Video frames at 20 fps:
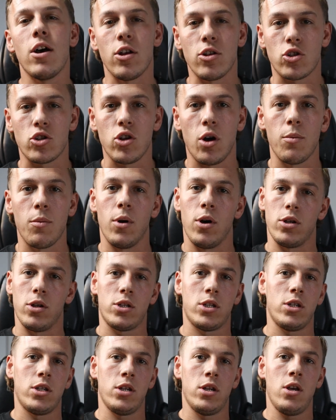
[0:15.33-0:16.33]
at stop
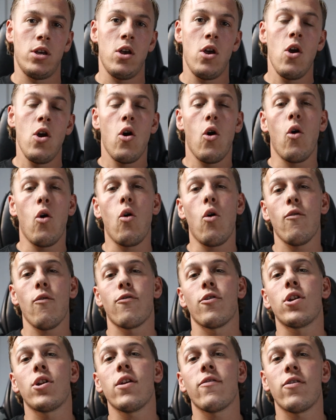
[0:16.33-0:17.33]
loss. Or
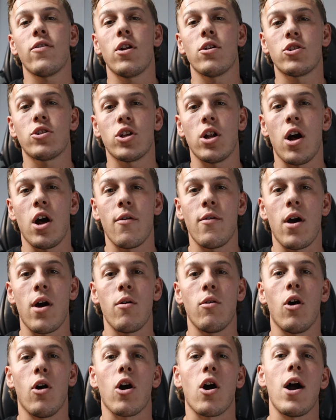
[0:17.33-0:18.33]
for a different
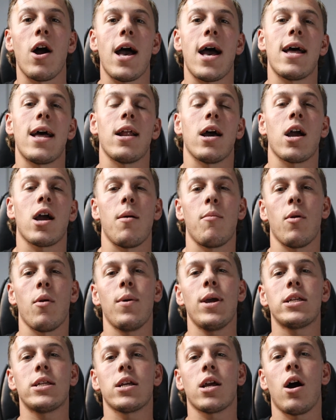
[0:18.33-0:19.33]
scenario like I had a couple
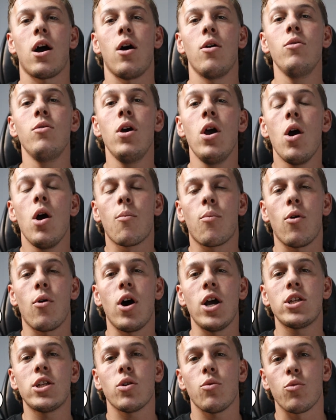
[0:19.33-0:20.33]
of weeks ago,
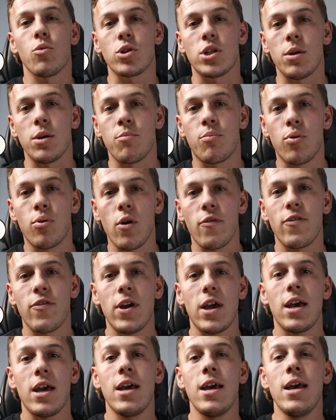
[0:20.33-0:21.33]
price was in
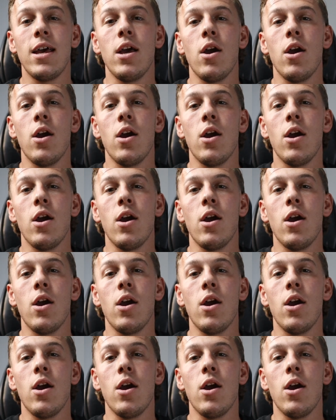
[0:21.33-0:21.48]
profit.